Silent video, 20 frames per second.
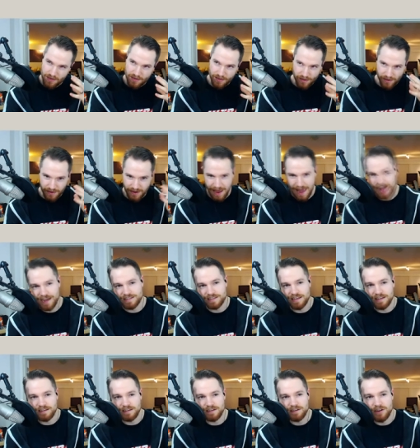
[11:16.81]
an
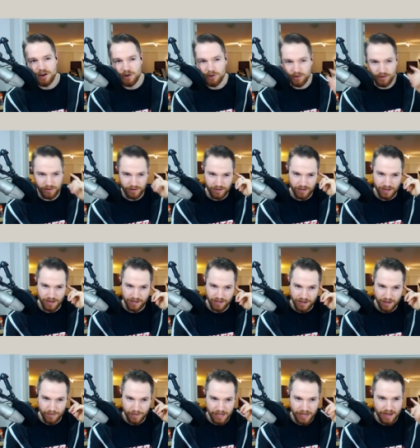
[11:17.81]
accented note uh,
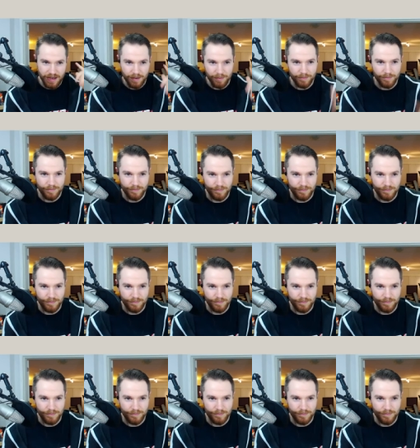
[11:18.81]
coming up.